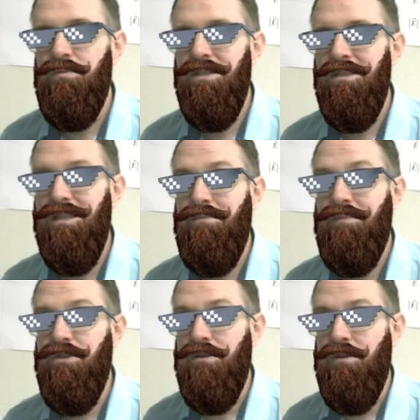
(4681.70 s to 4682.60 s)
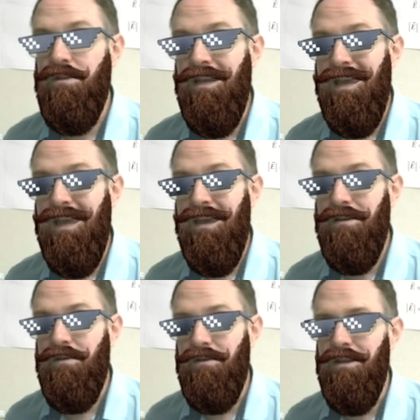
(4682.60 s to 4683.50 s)
just have to make sure
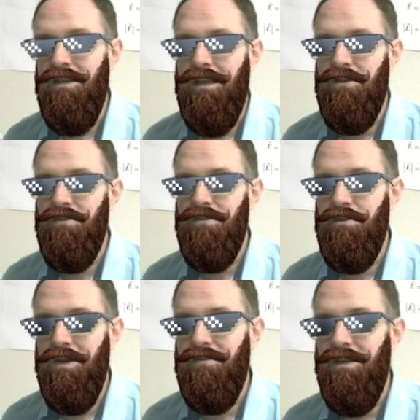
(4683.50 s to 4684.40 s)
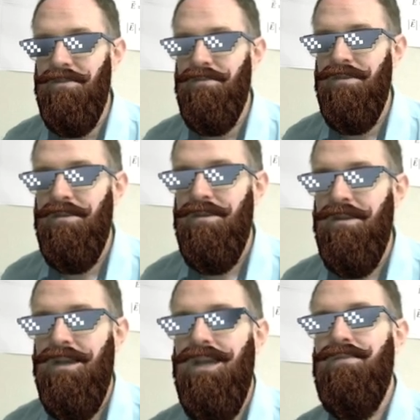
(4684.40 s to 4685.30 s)
or not the energies, the wavelengths.
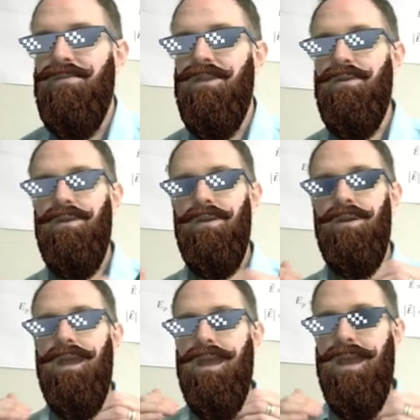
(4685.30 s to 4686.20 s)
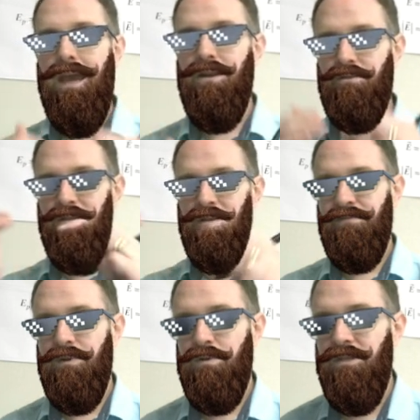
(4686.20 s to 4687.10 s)
If the energy of the
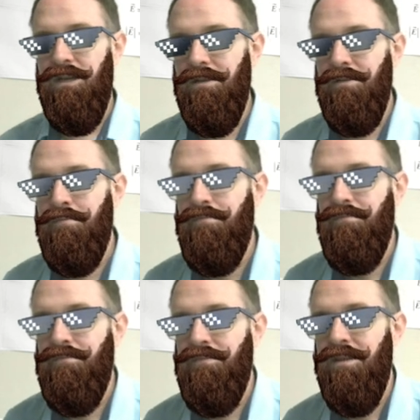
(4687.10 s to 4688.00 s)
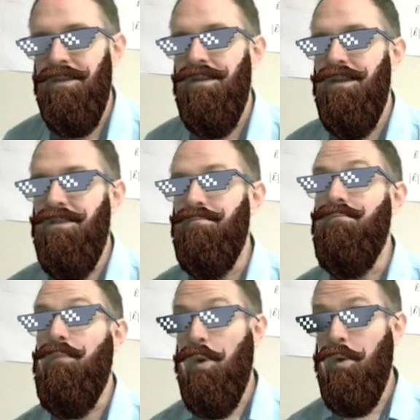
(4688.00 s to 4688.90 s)
photon is
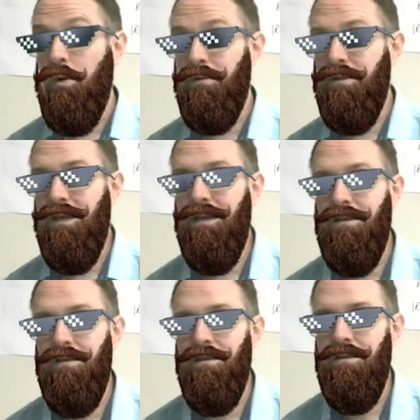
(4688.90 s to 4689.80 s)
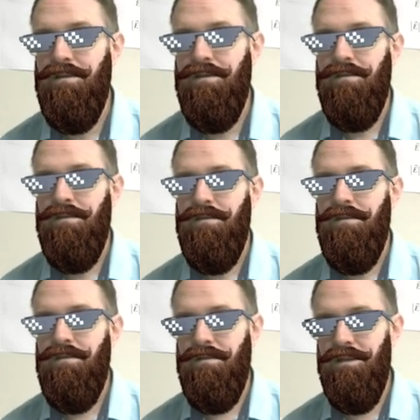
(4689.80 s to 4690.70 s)
more than
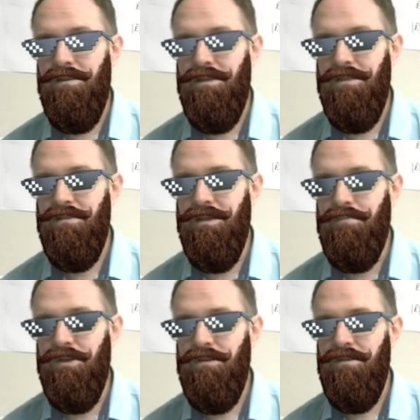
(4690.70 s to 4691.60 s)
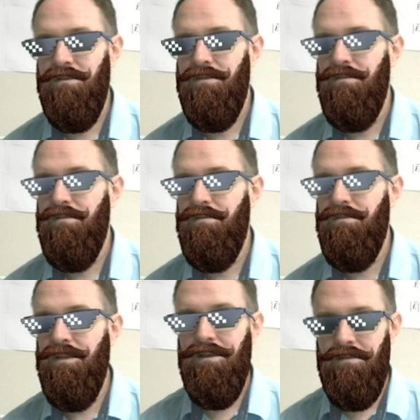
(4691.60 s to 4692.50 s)
this number,
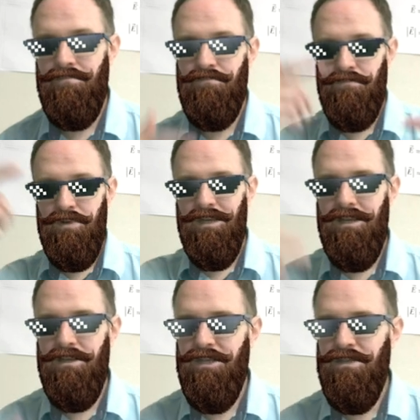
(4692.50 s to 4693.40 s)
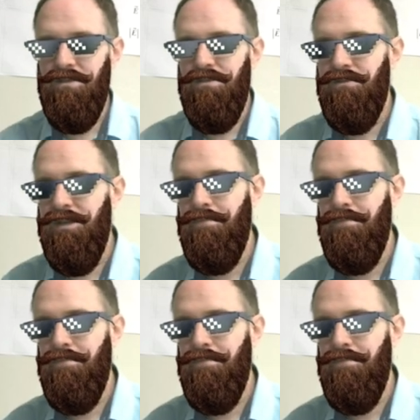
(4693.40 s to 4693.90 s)
then we're going to get ejections, right?